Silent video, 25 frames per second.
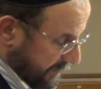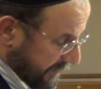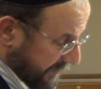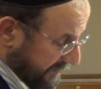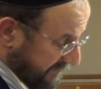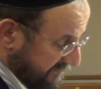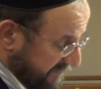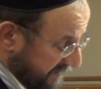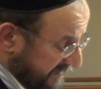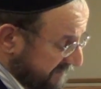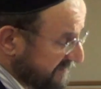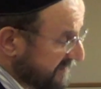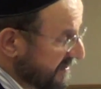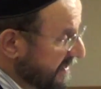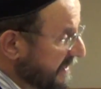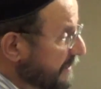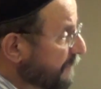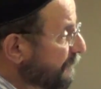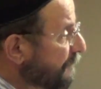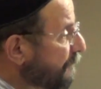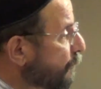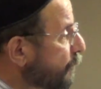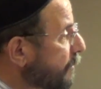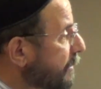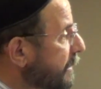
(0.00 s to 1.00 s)
In
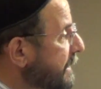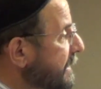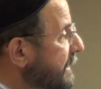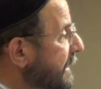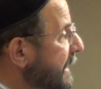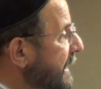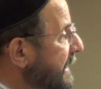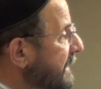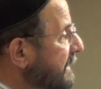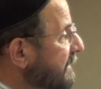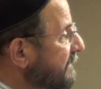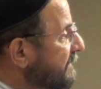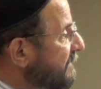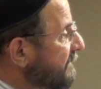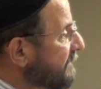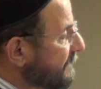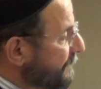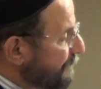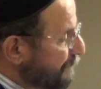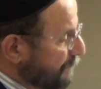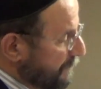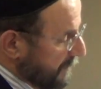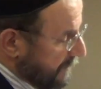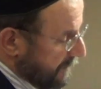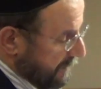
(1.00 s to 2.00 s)
1648,
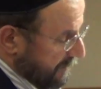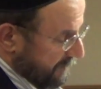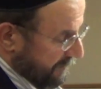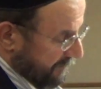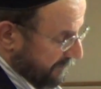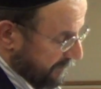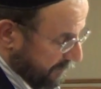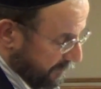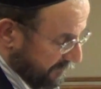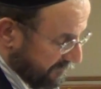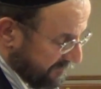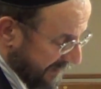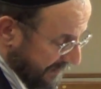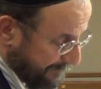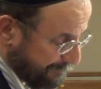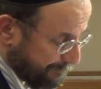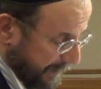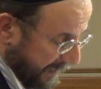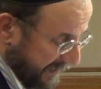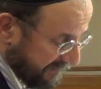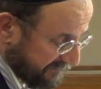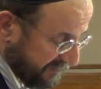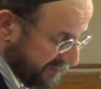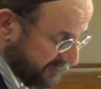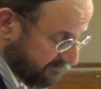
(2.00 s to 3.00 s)
there is a
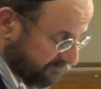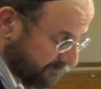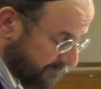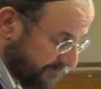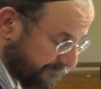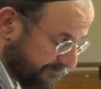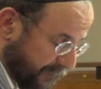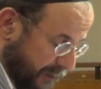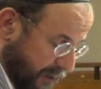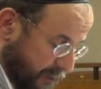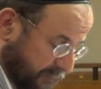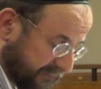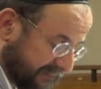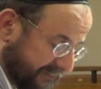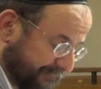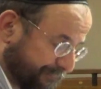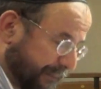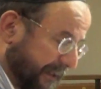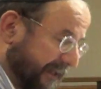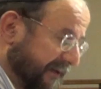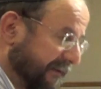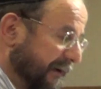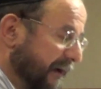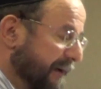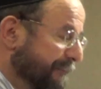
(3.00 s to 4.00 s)
peasant revolt
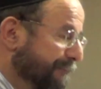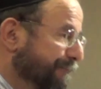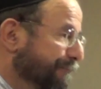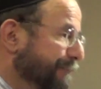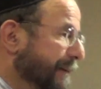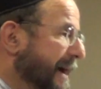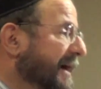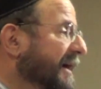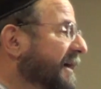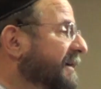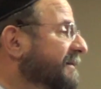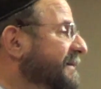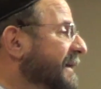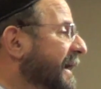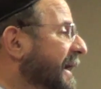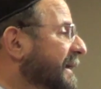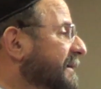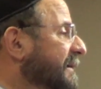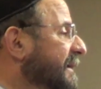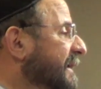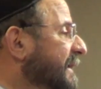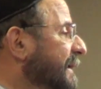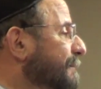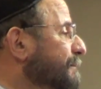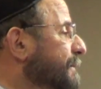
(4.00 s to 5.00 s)
by a
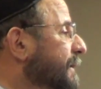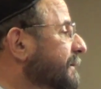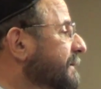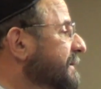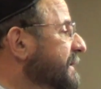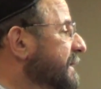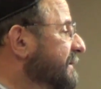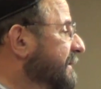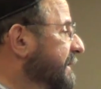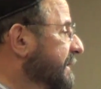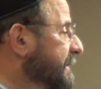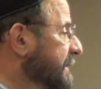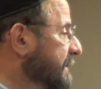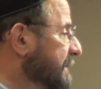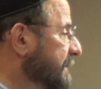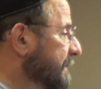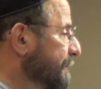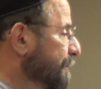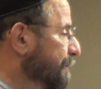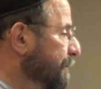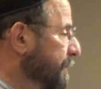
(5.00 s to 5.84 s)
Bogdan Khmelnytsky.